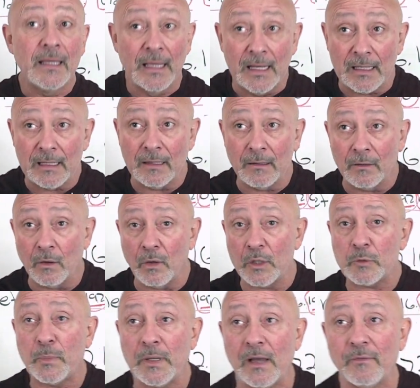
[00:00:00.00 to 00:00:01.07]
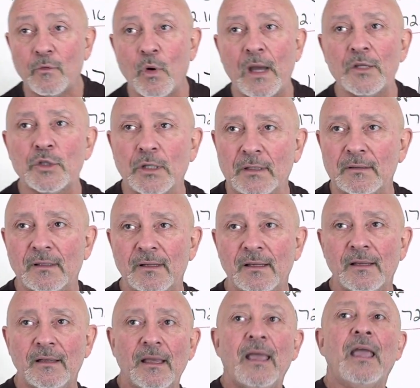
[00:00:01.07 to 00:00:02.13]
hidden in an OSPF question,
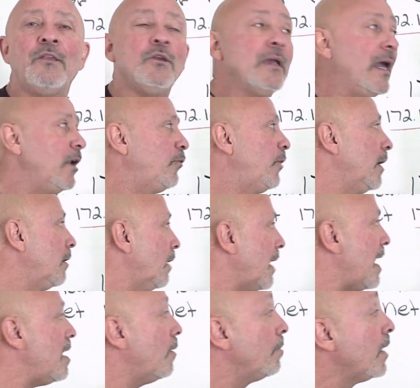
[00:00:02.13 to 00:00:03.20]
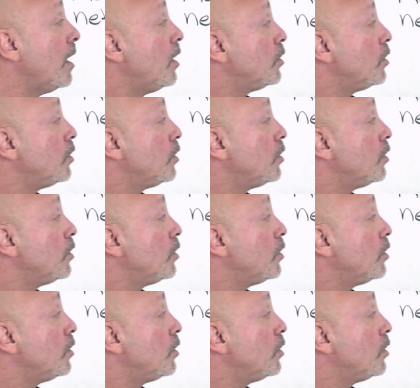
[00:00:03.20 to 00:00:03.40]
and you got to figure it out.